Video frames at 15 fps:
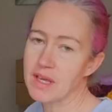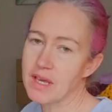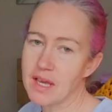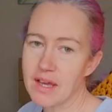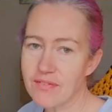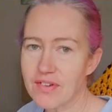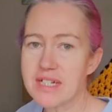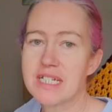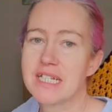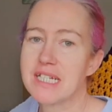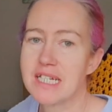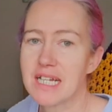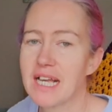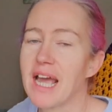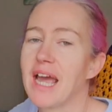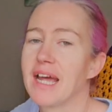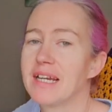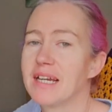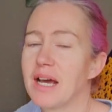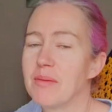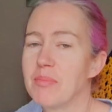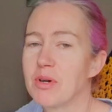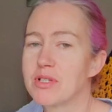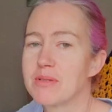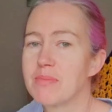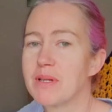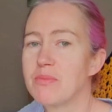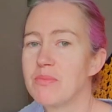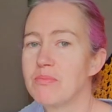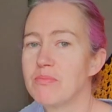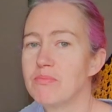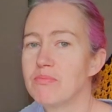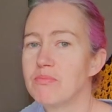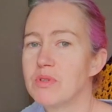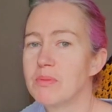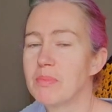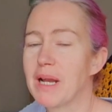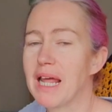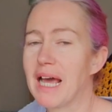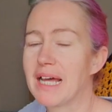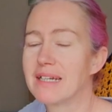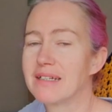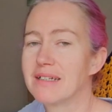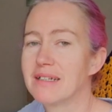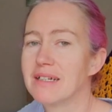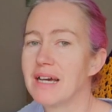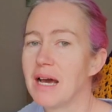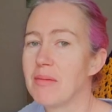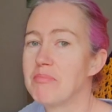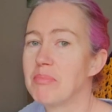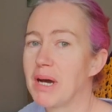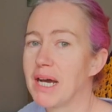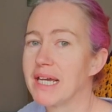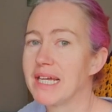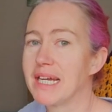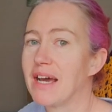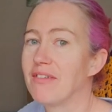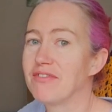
if I did it again, I possibly would plan and buy enough